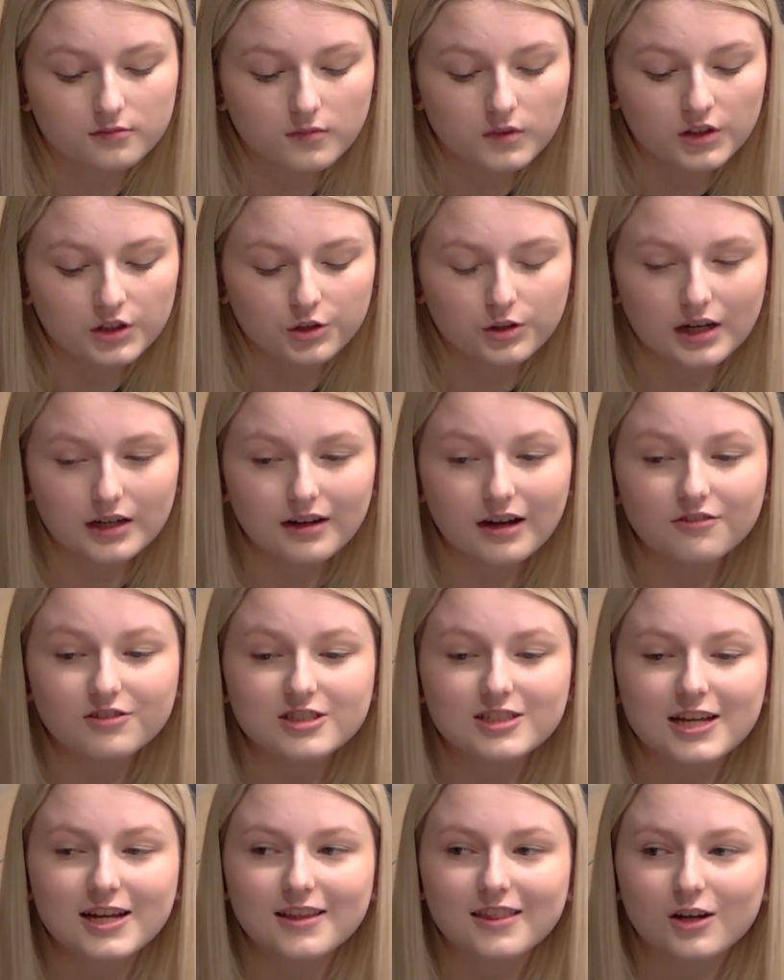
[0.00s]
you kind of have to
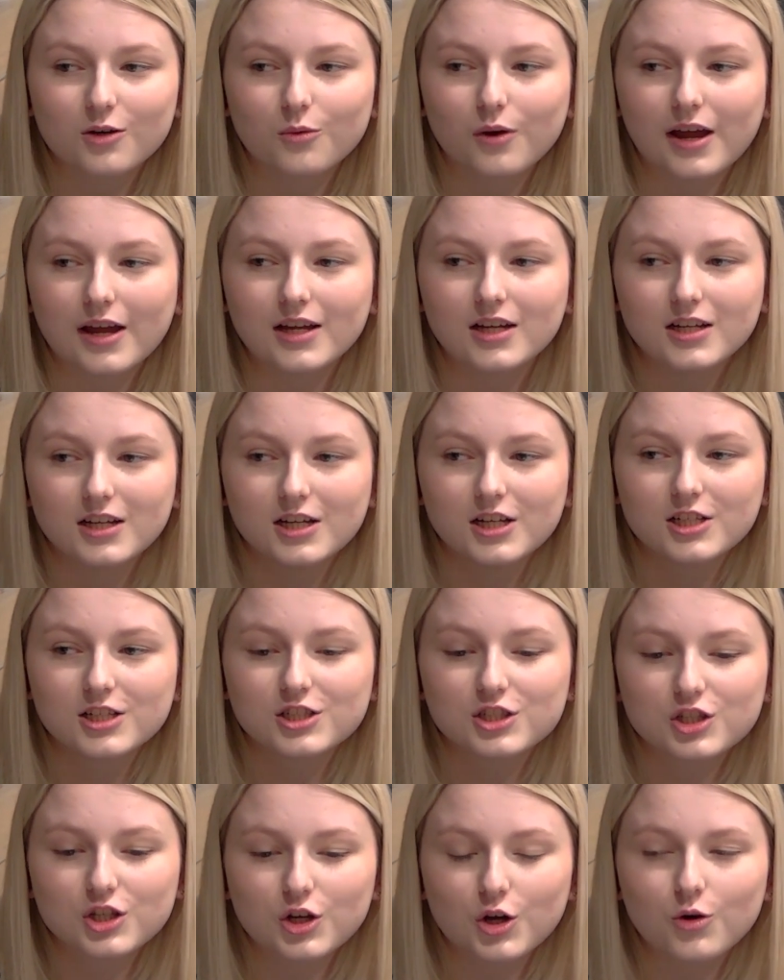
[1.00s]
take that away
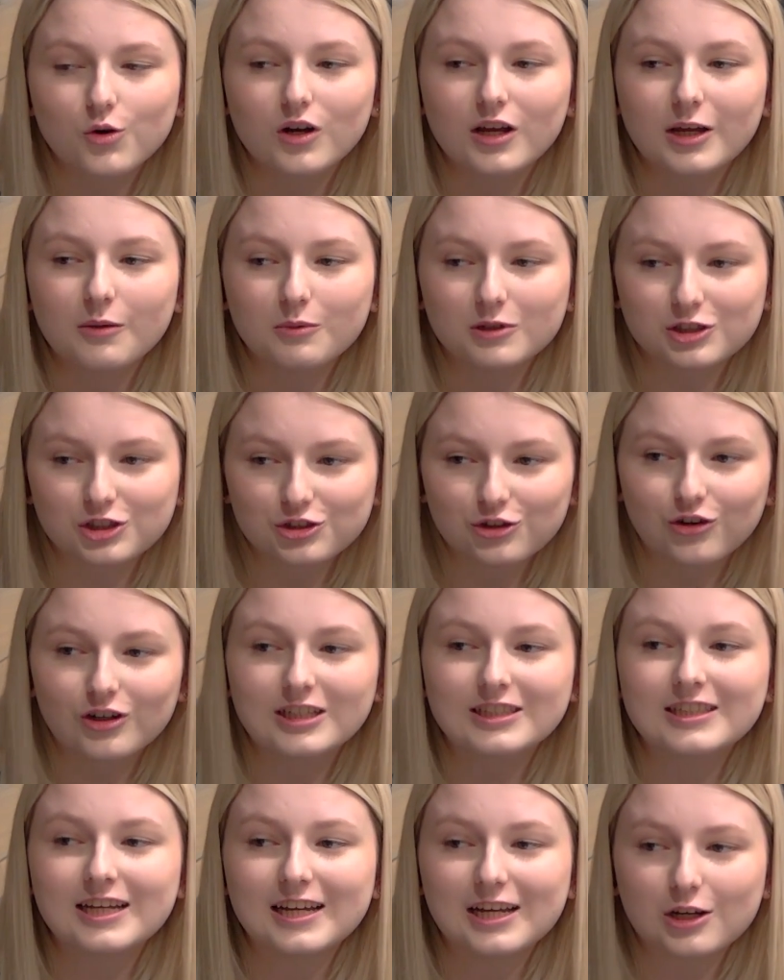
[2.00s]
slowly but surely,
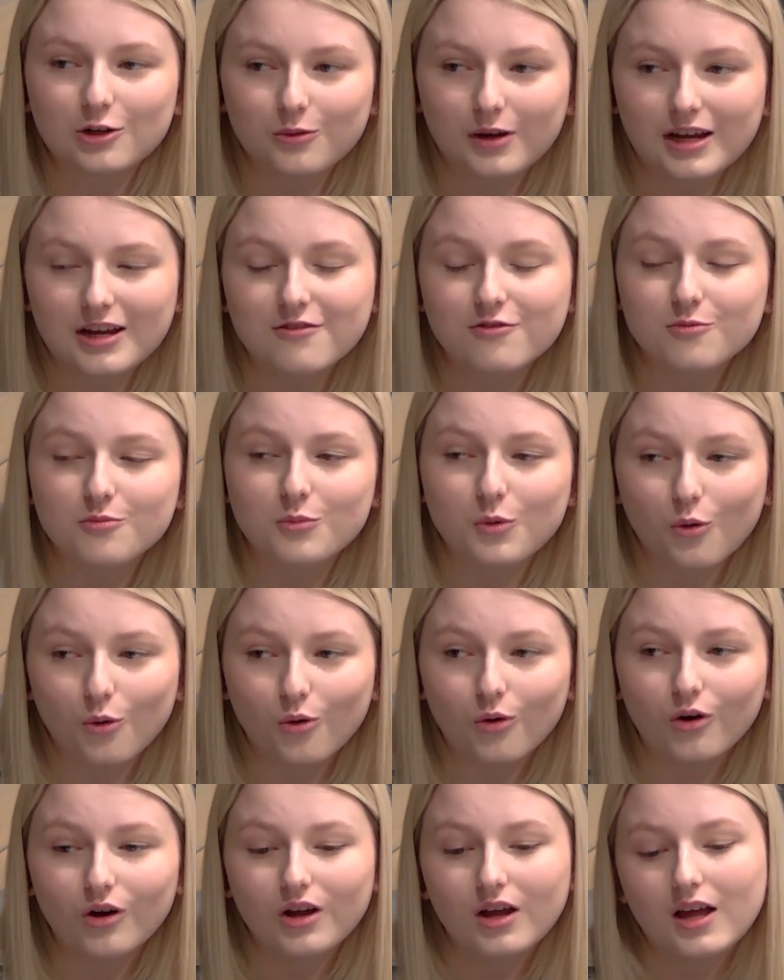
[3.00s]
take it away even
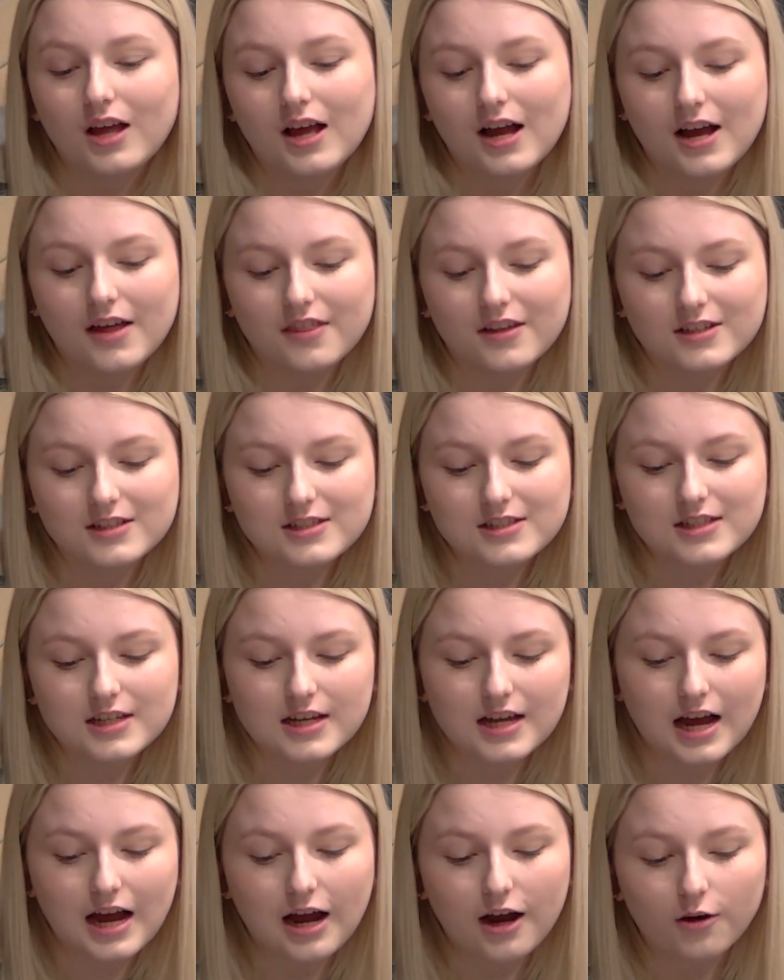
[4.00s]
more and then see
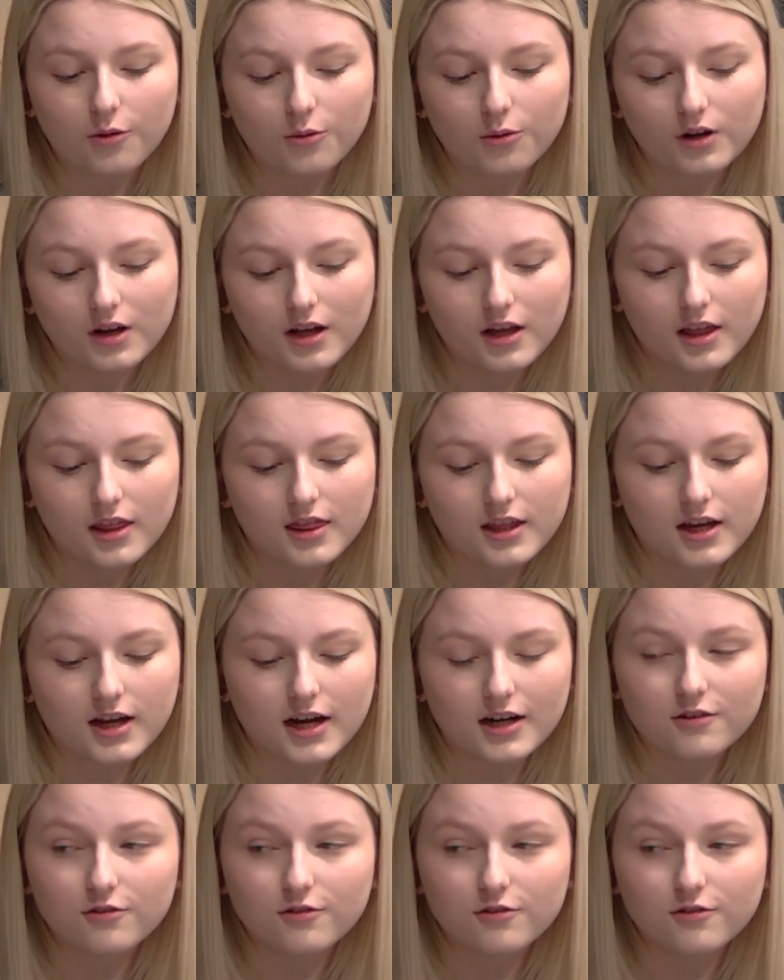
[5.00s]
how they kind